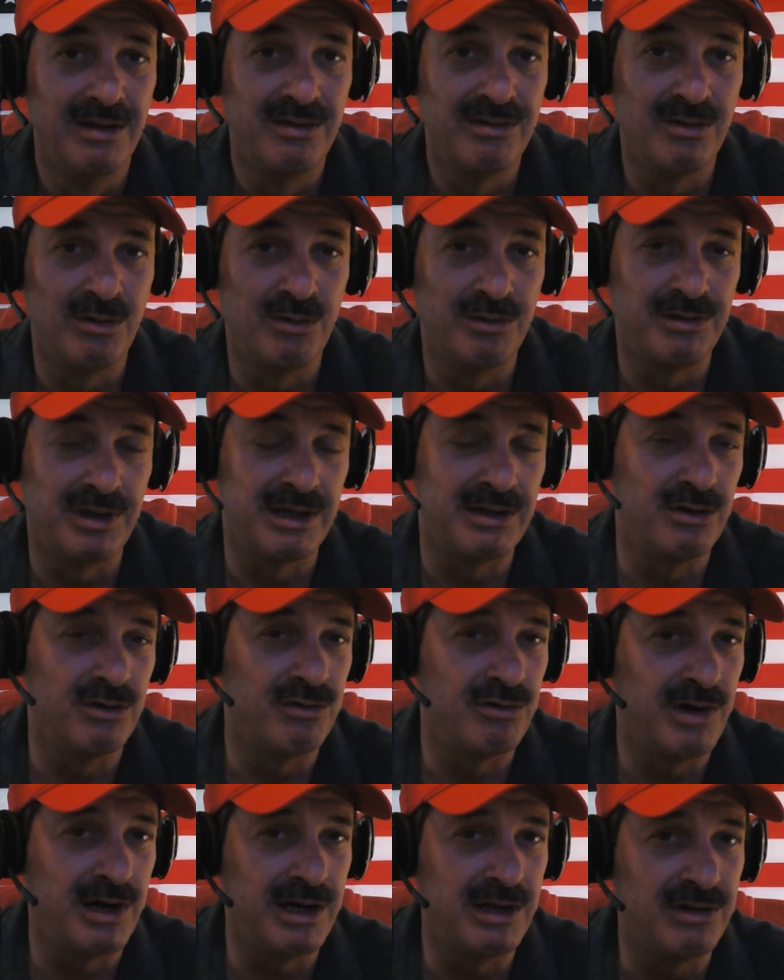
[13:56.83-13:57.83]
So it's like they're
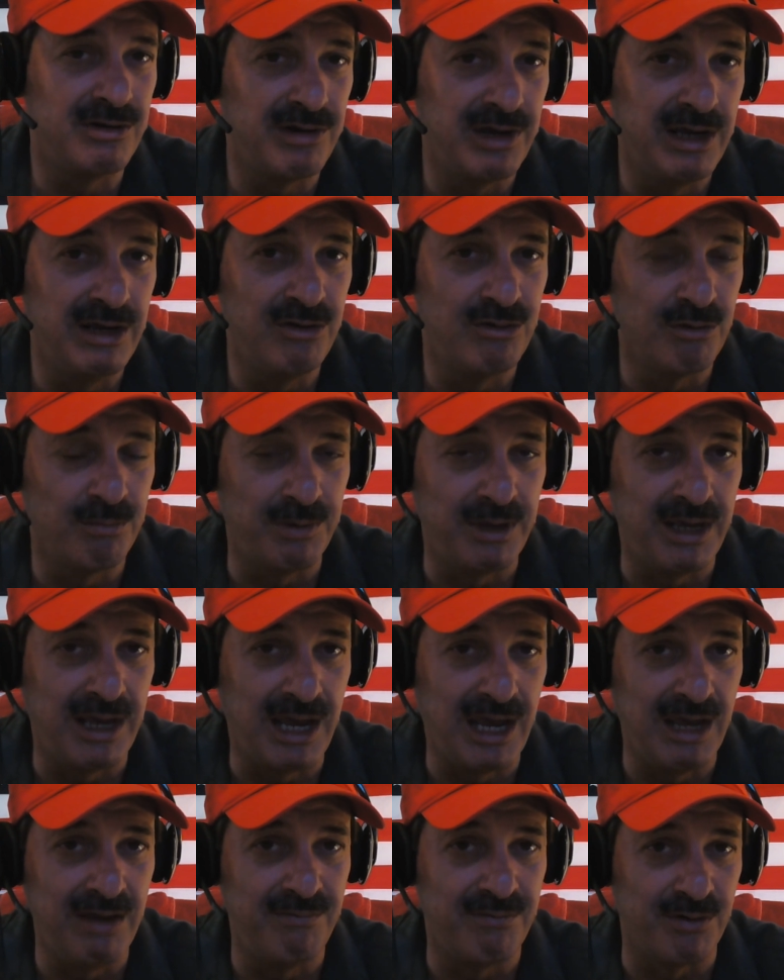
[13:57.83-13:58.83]
trying to change your
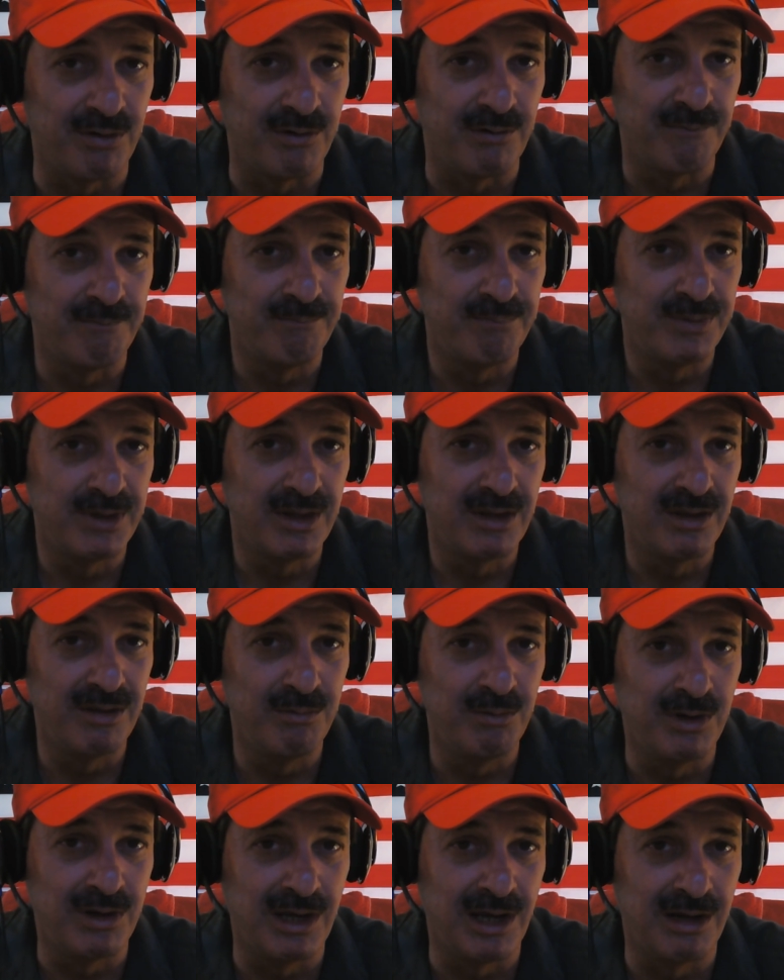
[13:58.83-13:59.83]
behavior.
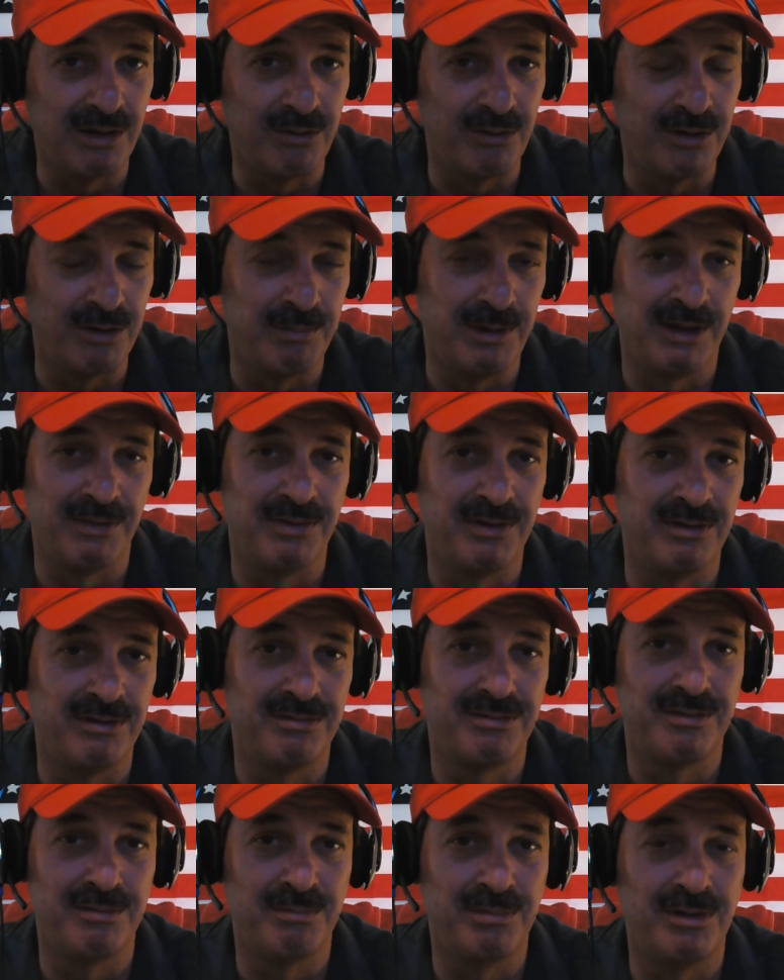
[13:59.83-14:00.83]
And we kind of learned about
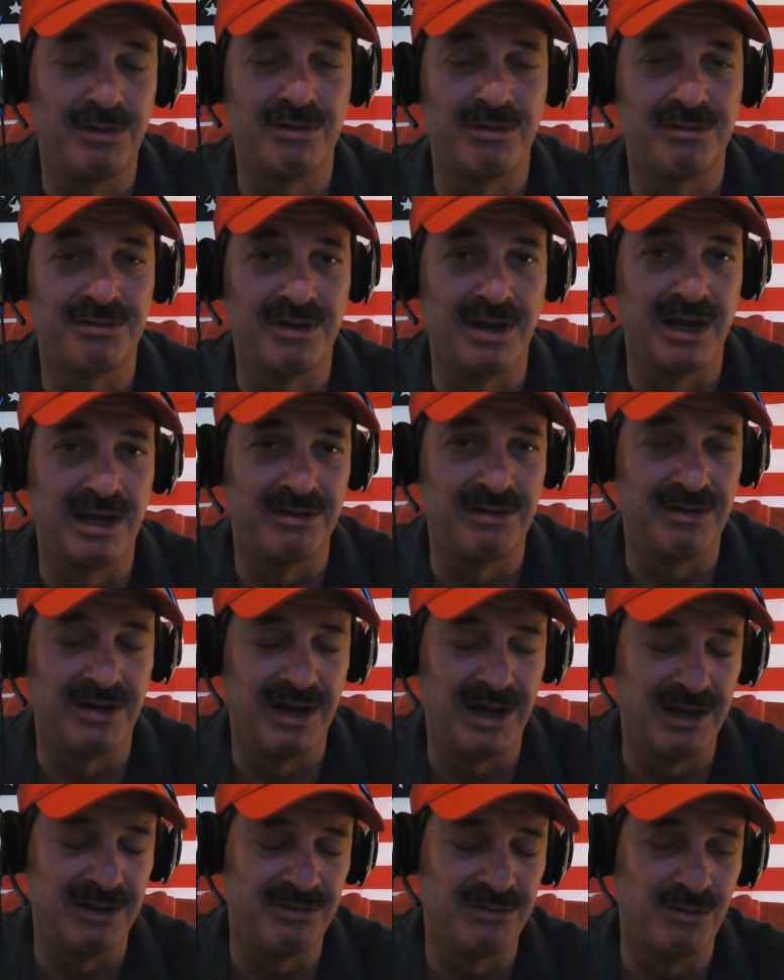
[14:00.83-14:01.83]
this in political science in
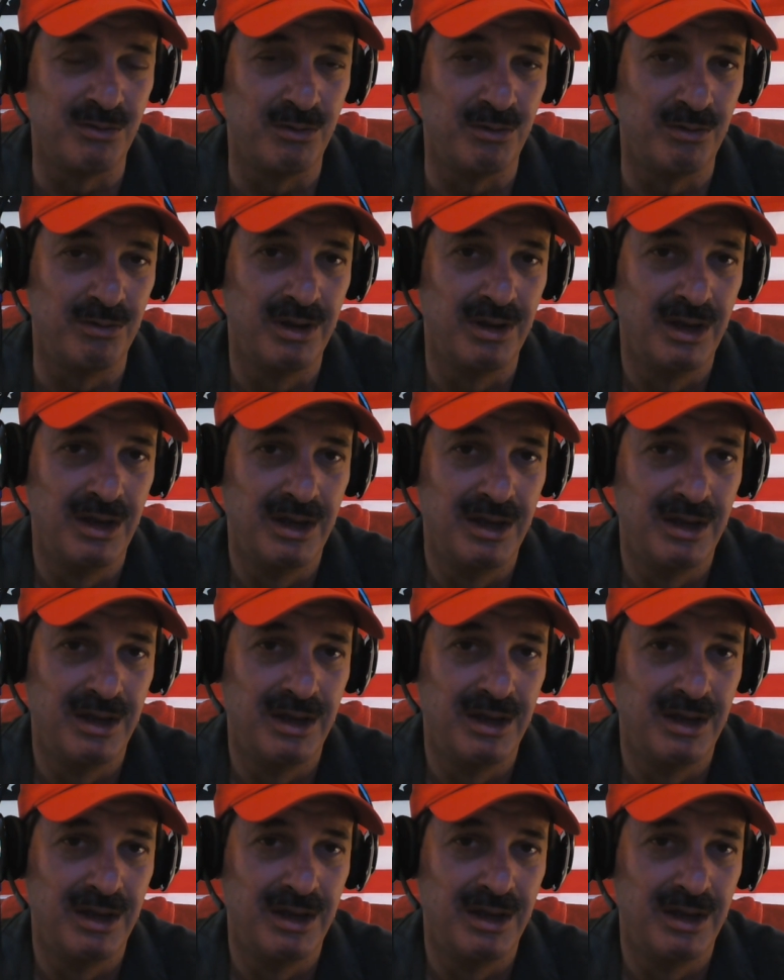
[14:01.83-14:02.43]
high school.